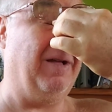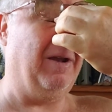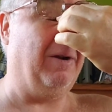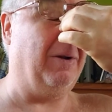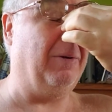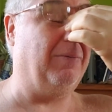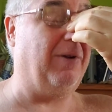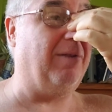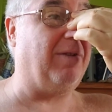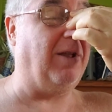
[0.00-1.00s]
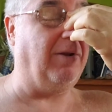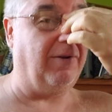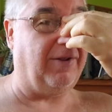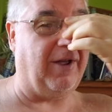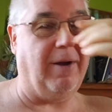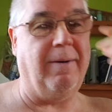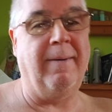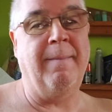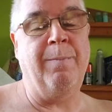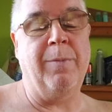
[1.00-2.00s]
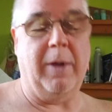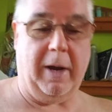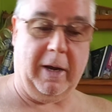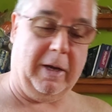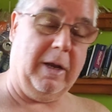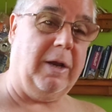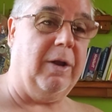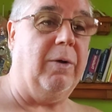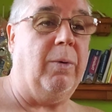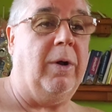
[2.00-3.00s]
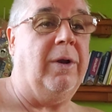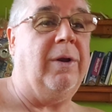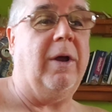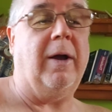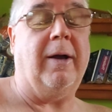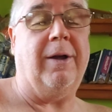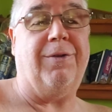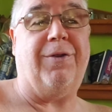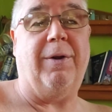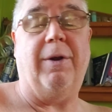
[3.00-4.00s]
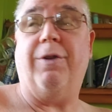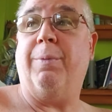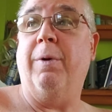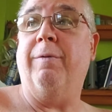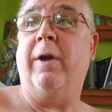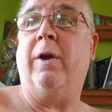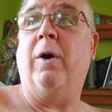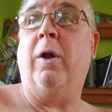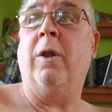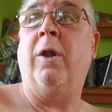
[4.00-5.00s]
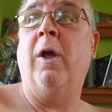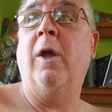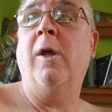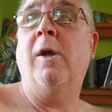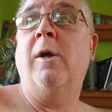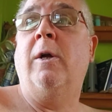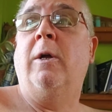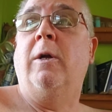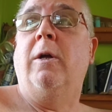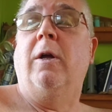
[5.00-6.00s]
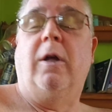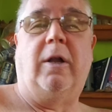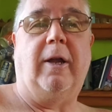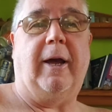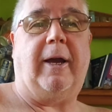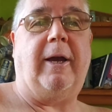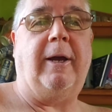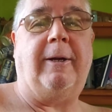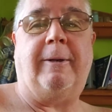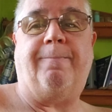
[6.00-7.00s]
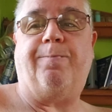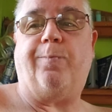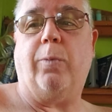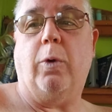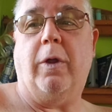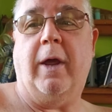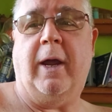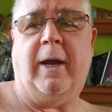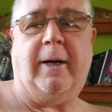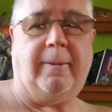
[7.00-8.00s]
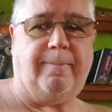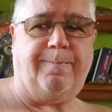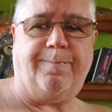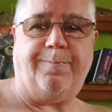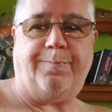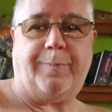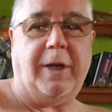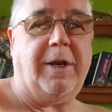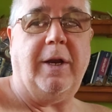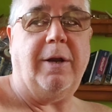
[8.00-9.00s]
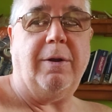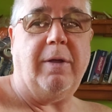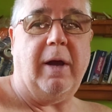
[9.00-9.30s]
I don't know, 5-10 years ago. And he did do one serious movie called Click, where they it didn't do